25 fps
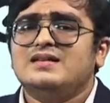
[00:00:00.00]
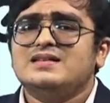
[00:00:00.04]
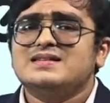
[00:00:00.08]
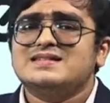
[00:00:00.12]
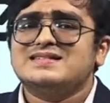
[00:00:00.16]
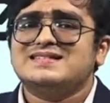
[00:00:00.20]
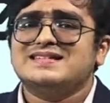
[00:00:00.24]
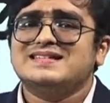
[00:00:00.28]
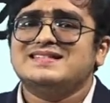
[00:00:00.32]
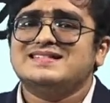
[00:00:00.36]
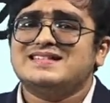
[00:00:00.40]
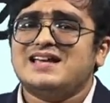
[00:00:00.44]

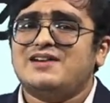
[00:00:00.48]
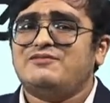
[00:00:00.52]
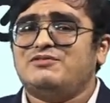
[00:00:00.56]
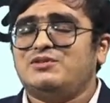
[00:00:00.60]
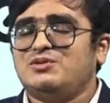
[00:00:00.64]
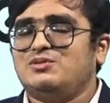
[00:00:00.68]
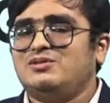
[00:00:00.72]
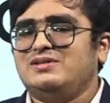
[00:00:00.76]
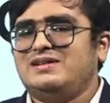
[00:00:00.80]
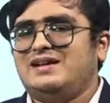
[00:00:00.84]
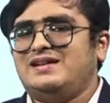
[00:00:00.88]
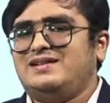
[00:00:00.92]
since I've
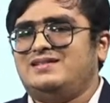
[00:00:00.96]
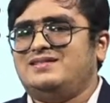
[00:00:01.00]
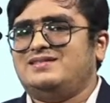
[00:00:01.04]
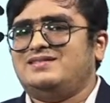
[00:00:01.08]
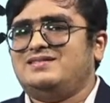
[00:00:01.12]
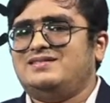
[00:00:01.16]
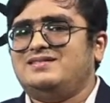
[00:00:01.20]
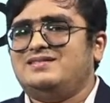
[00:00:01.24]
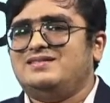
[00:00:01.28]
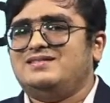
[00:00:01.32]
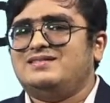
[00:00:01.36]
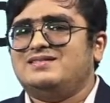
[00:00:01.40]
told
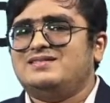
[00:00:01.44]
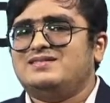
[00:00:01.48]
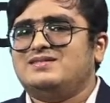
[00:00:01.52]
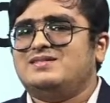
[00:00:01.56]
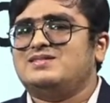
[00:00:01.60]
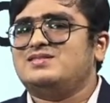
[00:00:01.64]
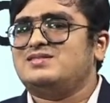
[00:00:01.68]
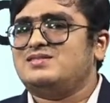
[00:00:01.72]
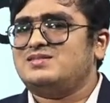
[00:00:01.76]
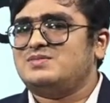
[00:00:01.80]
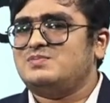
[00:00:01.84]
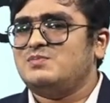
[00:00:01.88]
that
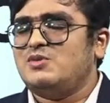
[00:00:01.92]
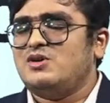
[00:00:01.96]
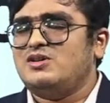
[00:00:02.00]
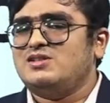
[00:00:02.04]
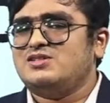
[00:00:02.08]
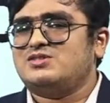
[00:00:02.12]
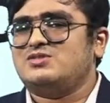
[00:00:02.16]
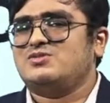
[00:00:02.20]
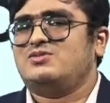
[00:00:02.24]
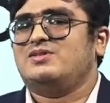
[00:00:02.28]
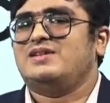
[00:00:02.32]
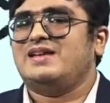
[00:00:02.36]
small
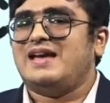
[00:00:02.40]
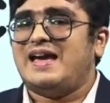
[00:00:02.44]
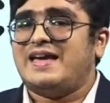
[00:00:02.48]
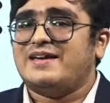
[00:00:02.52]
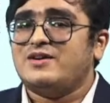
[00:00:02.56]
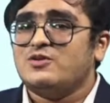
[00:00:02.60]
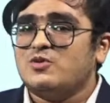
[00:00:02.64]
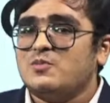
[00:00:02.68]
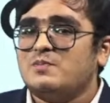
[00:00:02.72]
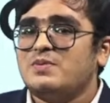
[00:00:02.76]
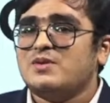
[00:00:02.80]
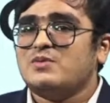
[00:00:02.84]
story, I
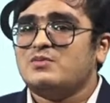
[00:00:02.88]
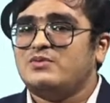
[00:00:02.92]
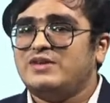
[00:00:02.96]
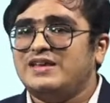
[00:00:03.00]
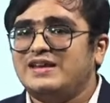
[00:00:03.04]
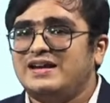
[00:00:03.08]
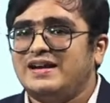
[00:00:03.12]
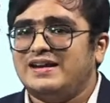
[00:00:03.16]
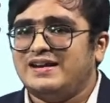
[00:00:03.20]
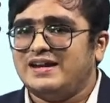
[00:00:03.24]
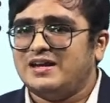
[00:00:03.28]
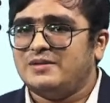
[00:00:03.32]
hope we
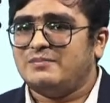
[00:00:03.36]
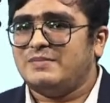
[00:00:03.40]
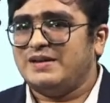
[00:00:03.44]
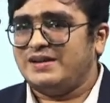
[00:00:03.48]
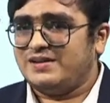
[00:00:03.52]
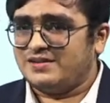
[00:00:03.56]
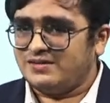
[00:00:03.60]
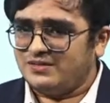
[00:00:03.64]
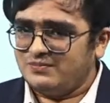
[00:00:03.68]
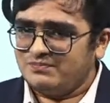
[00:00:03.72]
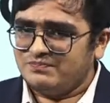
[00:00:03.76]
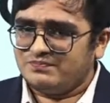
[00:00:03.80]
connect
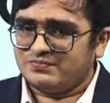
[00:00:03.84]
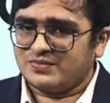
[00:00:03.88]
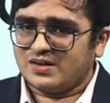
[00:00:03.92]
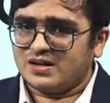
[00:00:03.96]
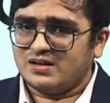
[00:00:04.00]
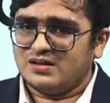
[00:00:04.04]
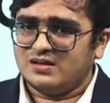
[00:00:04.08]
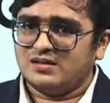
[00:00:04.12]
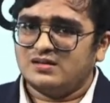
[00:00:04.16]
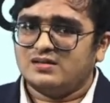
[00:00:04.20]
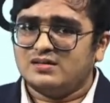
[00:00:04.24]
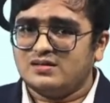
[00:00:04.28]
better.
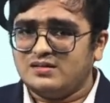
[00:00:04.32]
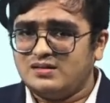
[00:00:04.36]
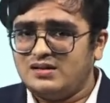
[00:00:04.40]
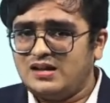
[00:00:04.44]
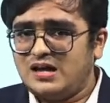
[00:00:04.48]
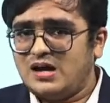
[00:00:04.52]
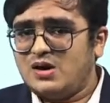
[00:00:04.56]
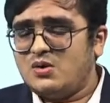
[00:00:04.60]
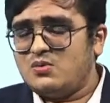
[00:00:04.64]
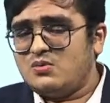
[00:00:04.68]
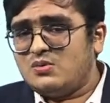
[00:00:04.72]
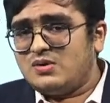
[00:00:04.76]

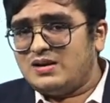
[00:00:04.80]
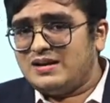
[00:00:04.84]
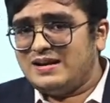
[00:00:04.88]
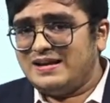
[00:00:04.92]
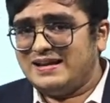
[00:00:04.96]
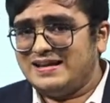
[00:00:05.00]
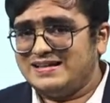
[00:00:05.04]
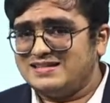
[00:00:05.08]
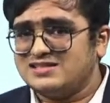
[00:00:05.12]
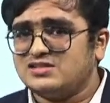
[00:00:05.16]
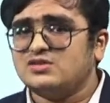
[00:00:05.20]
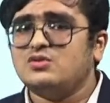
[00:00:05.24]
Now
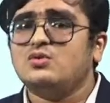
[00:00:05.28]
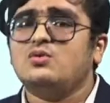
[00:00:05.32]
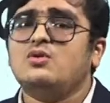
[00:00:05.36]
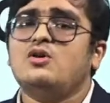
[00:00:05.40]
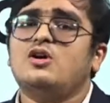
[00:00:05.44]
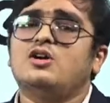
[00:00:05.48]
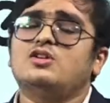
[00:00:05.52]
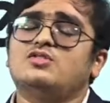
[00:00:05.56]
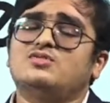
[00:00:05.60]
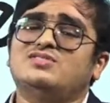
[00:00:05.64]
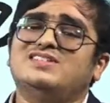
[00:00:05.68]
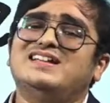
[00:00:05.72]
let's go
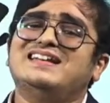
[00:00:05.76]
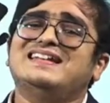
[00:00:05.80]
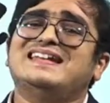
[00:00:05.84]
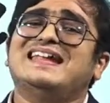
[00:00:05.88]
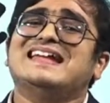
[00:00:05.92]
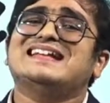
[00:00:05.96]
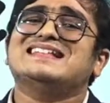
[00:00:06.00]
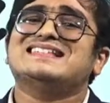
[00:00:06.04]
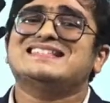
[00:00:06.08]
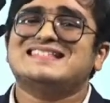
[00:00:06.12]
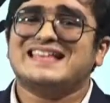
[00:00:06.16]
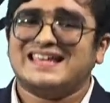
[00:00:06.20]
on to the
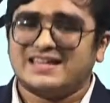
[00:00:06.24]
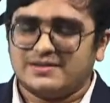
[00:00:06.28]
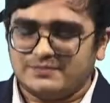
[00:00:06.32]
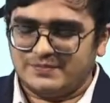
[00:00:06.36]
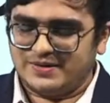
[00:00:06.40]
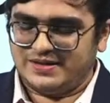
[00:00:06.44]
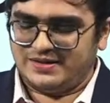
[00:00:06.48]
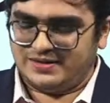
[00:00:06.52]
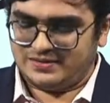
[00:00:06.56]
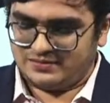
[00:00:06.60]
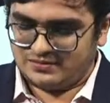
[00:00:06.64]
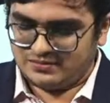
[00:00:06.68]
next
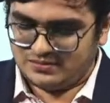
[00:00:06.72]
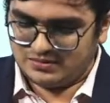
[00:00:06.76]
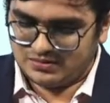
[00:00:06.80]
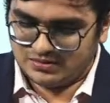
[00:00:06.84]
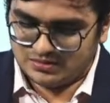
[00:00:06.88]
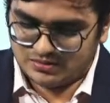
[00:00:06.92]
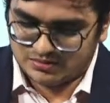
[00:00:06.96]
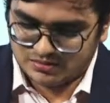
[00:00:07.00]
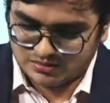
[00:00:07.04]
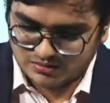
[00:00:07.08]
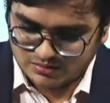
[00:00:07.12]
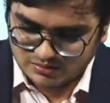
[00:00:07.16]
segment
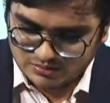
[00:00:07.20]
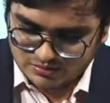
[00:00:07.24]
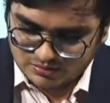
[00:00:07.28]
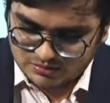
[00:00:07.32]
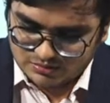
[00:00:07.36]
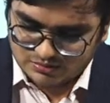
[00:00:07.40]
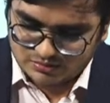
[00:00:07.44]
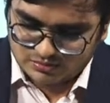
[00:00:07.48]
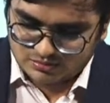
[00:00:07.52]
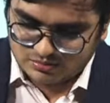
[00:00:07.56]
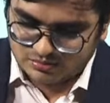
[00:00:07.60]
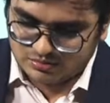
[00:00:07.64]

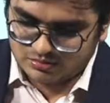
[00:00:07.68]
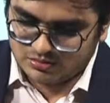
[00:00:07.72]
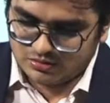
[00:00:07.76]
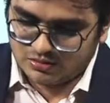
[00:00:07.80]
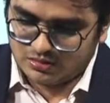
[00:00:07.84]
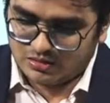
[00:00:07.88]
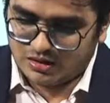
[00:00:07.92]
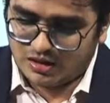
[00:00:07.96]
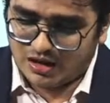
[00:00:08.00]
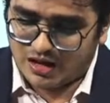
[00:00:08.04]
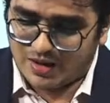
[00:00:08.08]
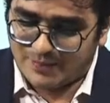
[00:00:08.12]

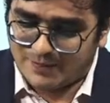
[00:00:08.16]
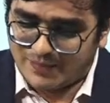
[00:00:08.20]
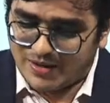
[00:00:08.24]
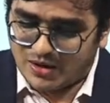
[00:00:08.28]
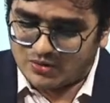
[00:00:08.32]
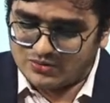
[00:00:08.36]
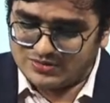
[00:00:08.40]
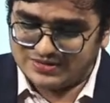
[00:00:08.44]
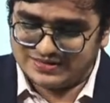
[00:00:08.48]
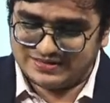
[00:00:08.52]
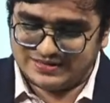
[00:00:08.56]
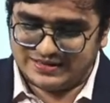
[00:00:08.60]

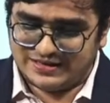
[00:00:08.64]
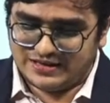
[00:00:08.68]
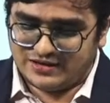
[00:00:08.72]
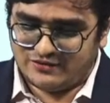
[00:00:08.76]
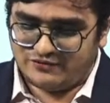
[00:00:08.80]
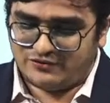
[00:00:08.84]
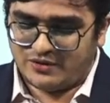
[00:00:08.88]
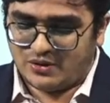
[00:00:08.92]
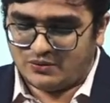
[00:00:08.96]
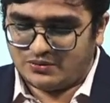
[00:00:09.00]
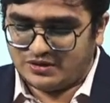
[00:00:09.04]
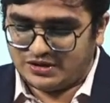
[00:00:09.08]
about CA
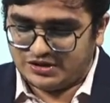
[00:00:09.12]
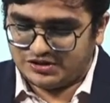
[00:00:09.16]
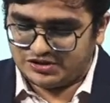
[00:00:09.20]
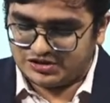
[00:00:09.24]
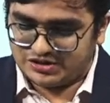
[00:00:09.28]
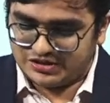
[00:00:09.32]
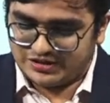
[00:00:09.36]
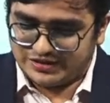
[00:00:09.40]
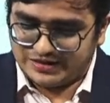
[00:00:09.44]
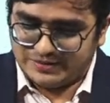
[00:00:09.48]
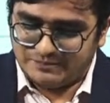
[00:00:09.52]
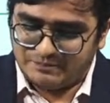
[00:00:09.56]

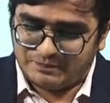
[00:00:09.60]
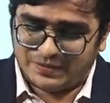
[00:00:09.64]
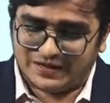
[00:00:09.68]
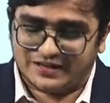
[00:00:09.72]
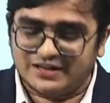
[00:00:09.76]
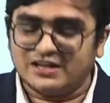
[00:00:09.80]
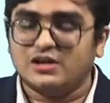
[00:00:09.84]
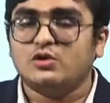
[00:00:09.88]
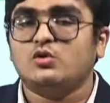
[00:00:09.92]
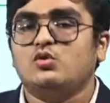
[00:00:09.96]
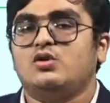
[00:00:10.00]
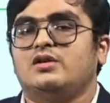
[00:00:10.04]
Foundation in
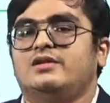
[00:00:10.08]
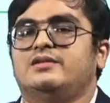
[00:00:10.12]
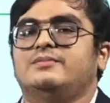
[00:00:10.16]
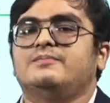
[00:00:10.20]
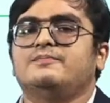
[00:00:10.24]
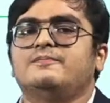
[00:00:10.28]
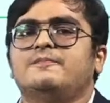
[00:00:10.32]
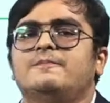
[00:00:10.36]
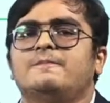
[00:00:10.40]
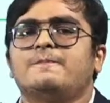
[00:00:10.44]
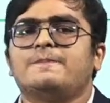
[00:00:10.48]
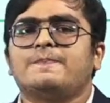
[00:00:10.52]
particular.
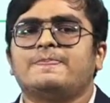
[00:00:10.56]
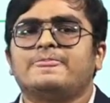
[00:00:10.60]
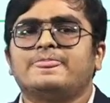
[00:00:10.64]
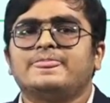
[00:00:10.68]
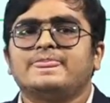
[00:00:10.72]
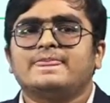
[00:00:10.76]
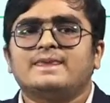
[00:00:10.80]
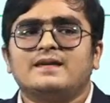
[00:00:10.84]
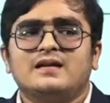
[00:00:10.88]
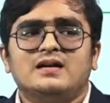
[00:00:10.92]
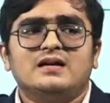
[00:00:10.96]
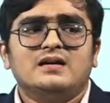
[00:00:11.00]

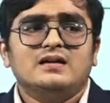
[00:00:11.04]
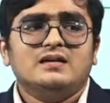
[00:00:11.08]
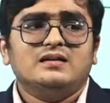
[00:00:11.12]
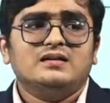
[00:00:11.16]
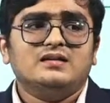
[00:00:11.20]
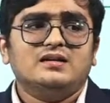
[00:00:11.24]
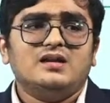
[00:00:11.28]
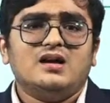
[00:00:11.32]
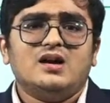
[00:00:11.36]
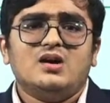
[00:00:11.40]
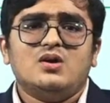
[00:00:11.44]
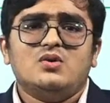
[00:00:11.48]

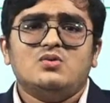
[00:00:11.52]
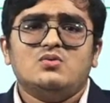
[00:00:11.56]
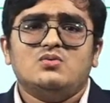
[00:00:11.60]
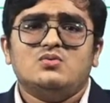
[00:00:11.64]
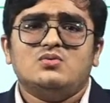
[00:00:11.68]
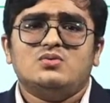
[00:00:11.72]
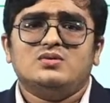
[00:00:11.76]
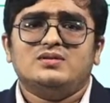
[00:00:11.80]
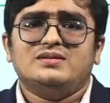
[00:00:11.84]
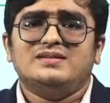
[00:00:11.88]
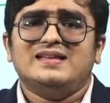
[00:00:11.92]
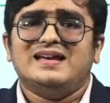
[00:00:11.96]

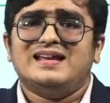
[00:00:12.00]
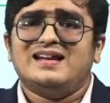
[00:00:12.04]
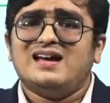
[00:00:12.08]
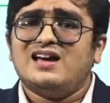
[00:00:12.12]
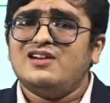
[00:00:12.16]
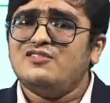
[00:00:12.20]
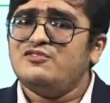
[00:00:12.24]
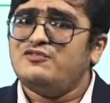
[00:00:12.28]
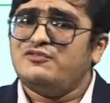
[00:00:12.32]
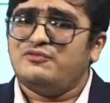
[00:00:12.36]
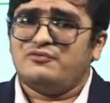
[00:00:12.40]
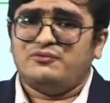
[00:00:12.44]
Now there
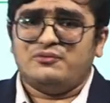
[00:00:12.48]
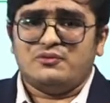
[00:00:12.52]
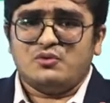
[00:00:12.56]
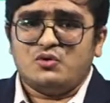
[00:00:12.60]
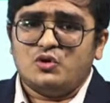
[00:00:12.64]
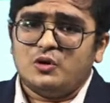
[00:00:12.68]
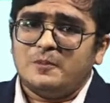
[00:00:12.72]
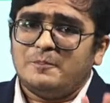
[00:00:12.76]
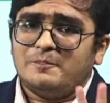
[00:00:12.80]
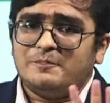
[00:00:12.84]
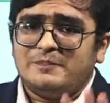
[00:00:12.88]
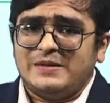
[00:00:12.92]
are
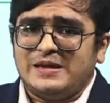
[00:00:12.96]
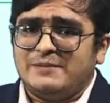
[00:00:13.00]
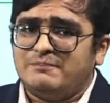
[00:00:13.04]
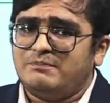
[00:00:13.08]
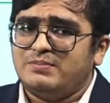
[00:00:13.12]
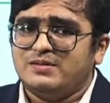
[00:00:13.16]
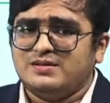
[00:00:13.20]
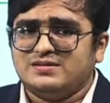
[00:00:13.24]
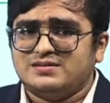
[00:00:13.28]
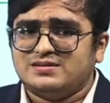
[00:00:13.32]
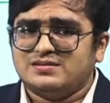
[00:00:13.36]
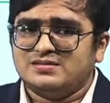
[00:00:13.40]
4
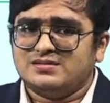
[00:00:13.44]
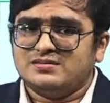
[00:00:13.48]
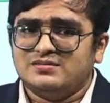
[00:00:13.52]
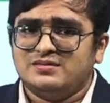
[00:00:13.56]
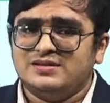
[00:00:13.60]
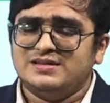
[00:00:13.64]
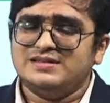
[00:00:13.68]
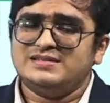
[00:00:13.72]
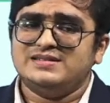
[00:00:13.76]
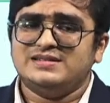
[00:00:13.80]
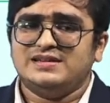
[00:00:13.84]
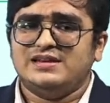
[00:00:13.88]
papers
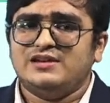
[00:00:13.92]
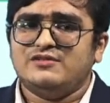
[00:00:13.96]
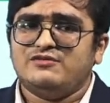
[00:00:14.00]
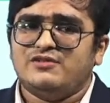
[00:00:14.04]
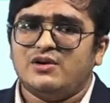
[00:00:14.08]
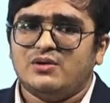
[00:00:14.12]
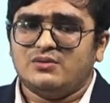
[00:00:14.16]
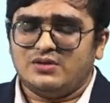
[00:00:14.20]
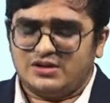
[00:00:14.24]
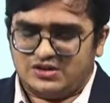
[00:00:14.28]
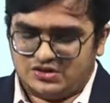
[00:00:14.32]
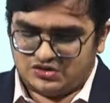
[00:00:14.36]
in CA
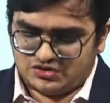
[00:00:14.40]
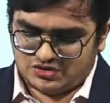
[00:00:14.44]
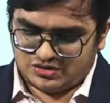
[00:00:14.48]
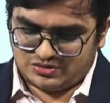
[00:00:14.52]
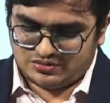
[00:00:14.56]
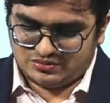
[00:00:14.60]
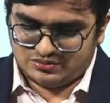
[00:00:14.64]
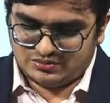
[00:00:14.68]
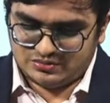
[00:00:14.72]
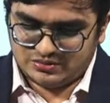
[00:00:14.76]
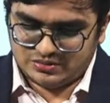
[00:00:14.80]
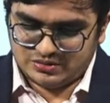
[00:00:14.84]

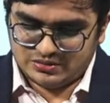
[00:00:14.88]
Foundation.